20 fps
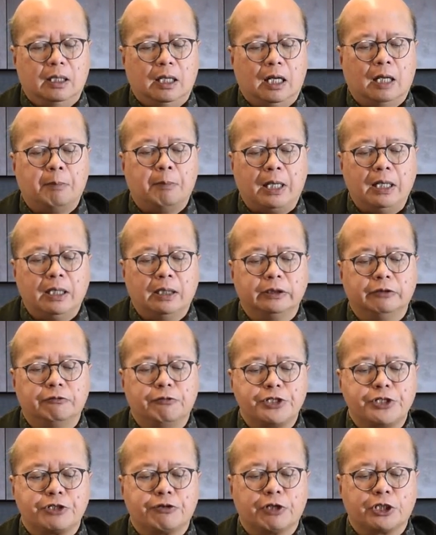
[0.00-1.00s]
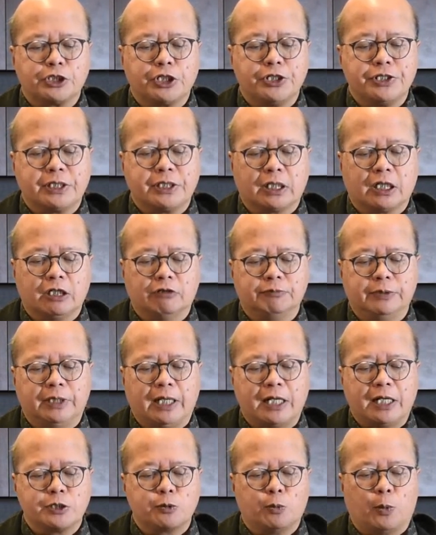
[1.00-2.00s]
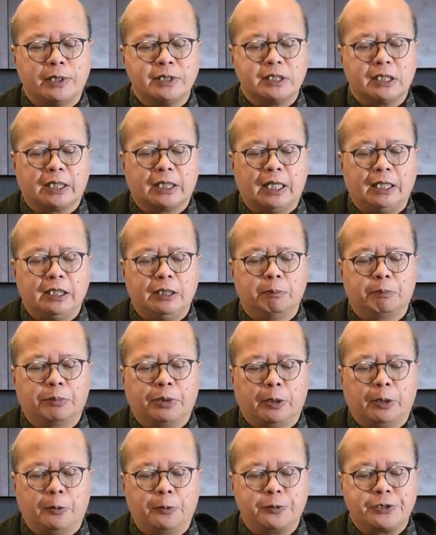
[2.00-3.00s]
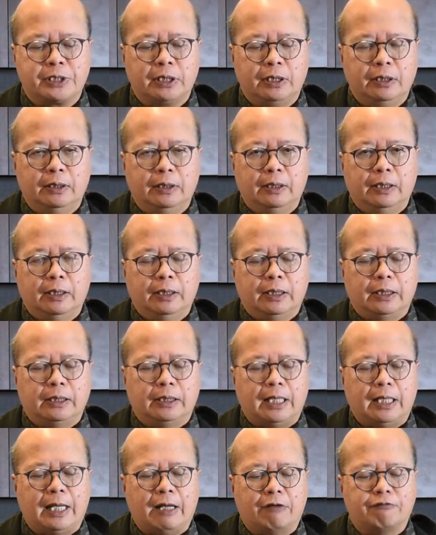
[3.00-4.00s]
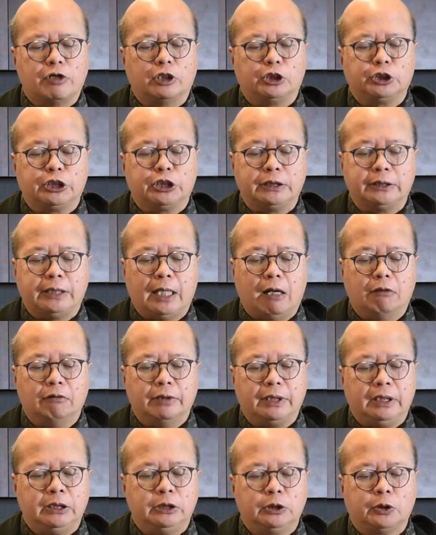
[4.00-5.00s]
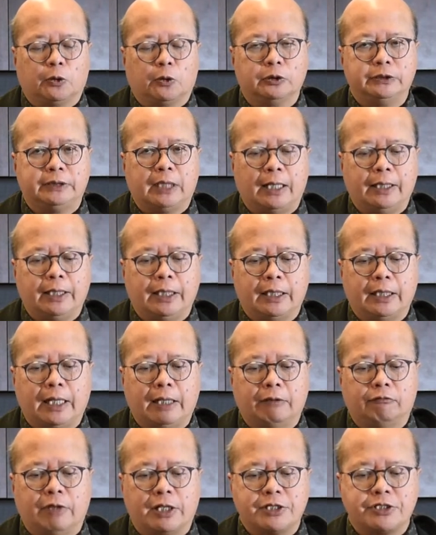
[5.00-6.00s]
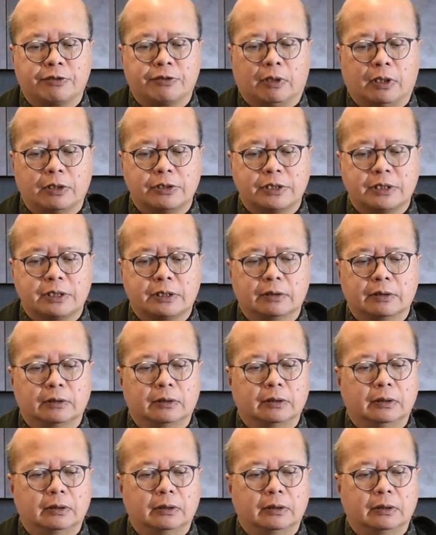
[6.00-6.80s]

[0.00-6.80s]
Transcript: Among other restrictions the government has once again imposed, they have shut down indoor dining at restaurants,